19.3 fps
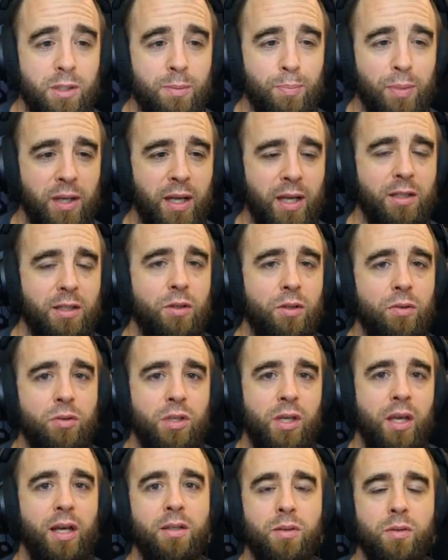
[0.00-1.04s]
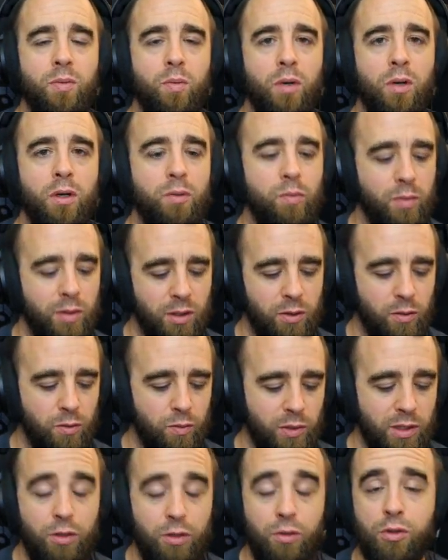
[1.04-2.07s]
but again, use case. What did we do?
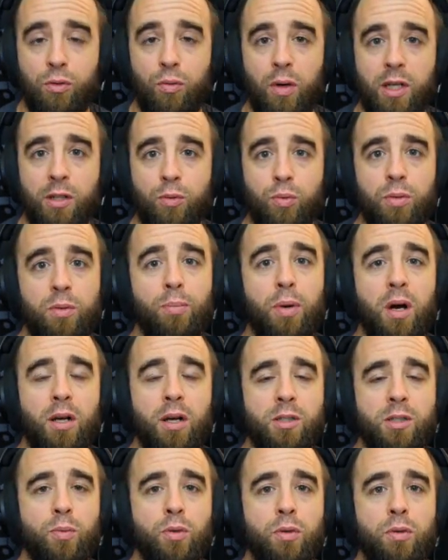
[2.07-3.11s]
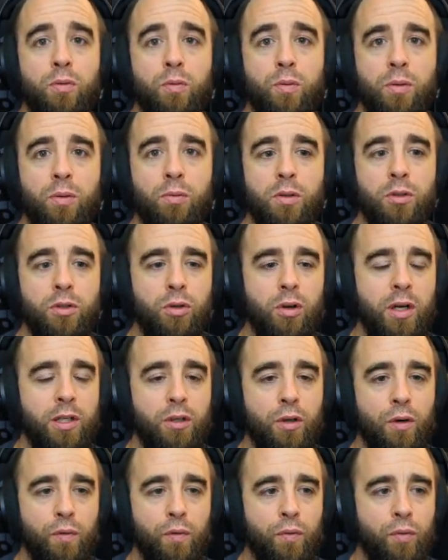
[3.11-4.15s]
We used range when possible. We were trying to
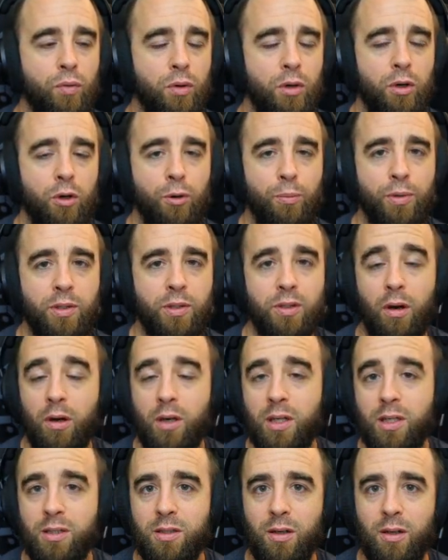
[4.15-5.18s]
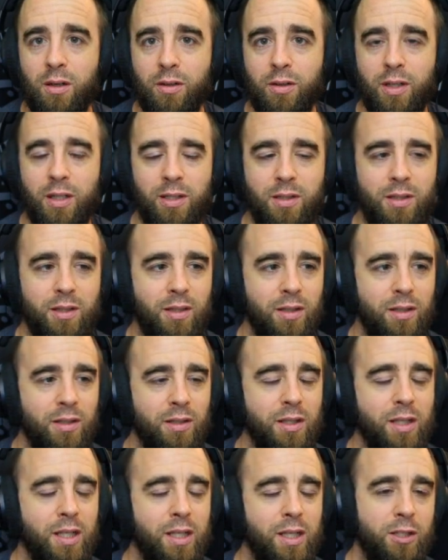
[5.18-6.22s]
go for open targets on that,
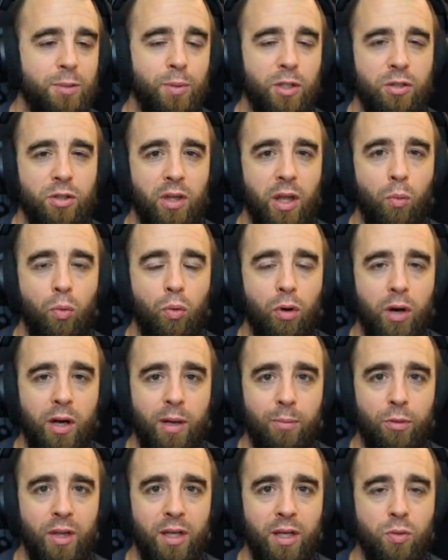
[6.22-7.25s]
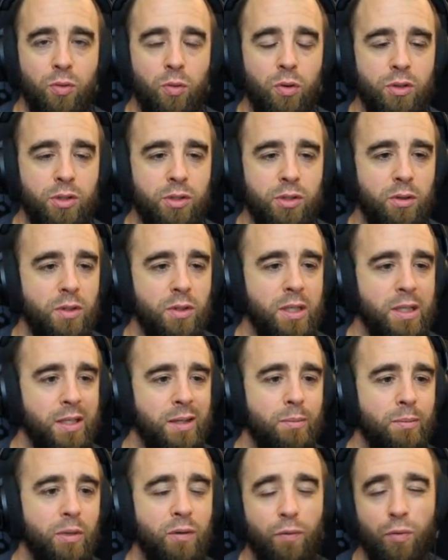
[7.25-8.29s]
especially that Warhammer, that torso.
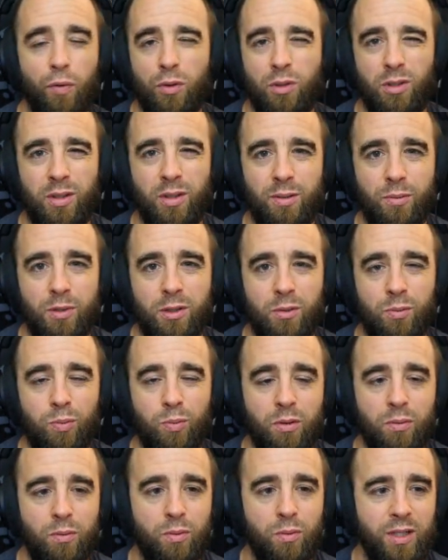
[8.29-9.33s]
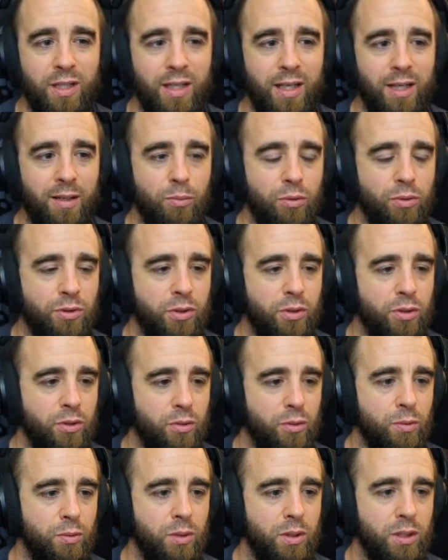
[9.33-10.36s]
But unfortunately, we just weren't really able
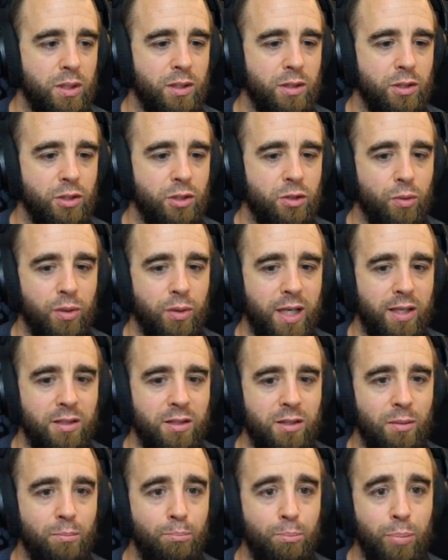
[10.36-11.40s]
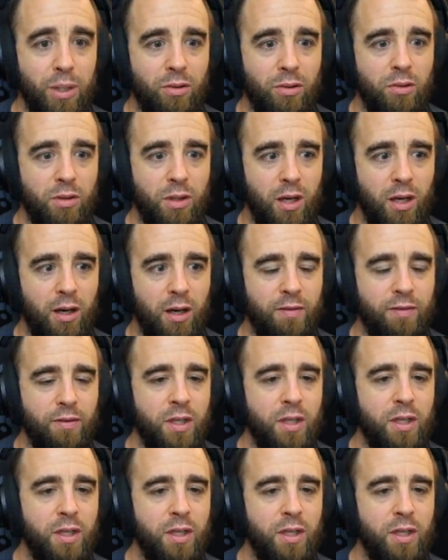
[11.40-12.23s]
to showcase the build off.